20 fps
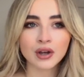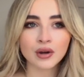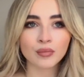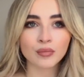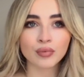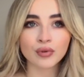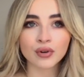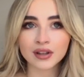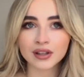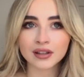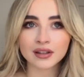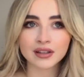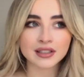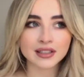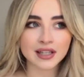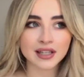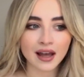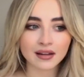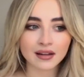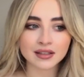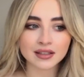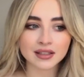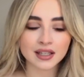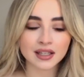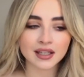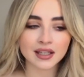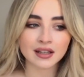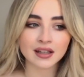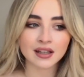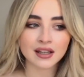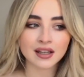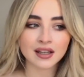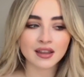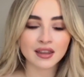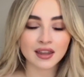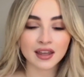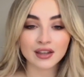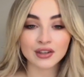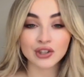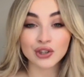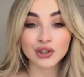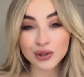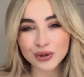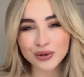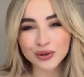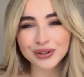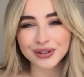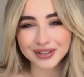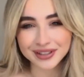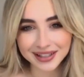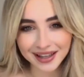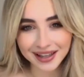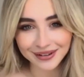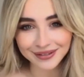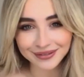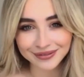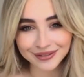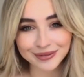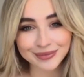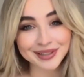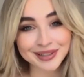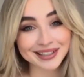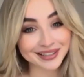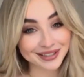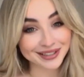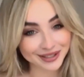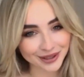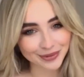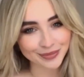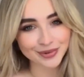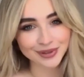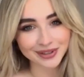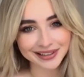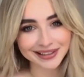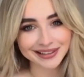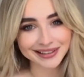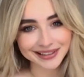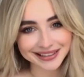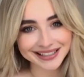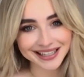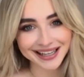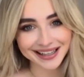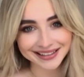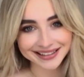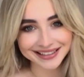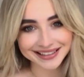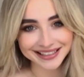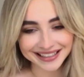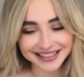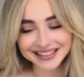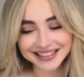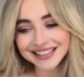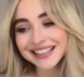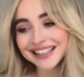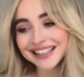brilliantly talented. Thank you yourself for being so brilliantly talented.